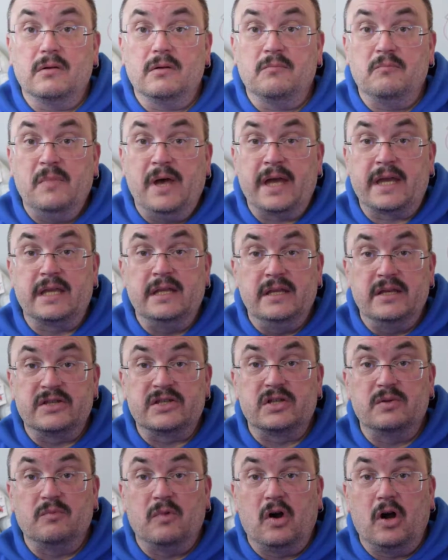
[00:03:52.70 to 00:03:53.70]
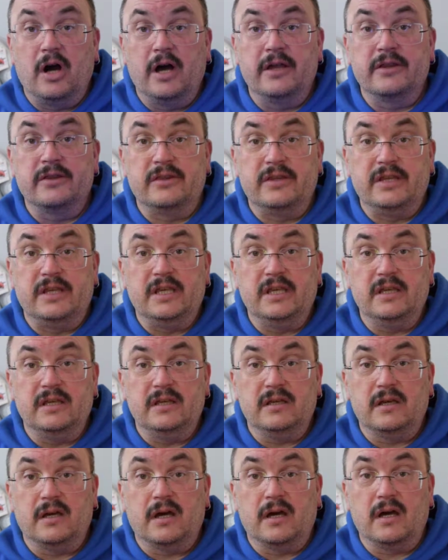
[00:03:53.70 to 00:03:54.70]
mechanism on
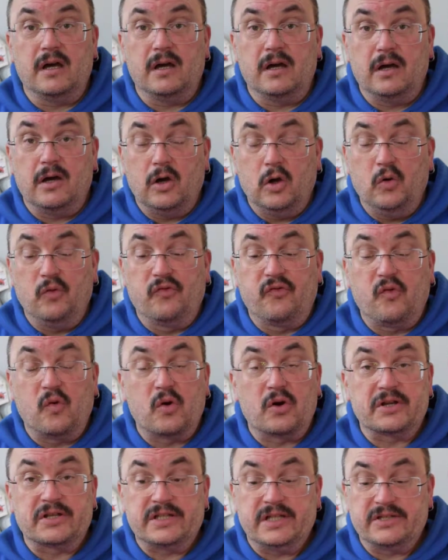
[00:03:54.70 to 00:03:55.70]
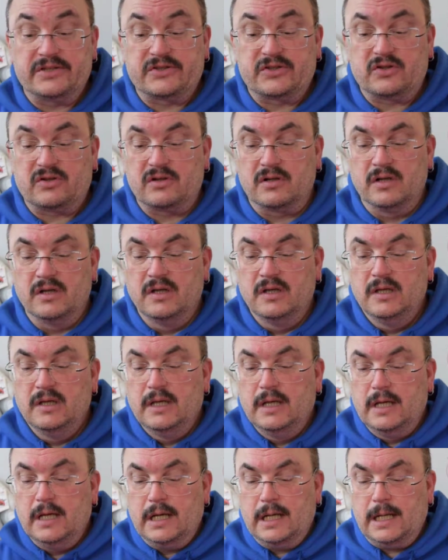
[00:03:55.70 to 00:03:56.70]
the 04 sensor.
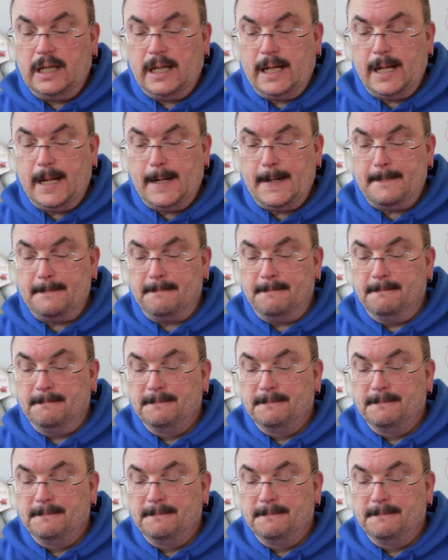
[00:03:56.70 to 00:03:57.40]
And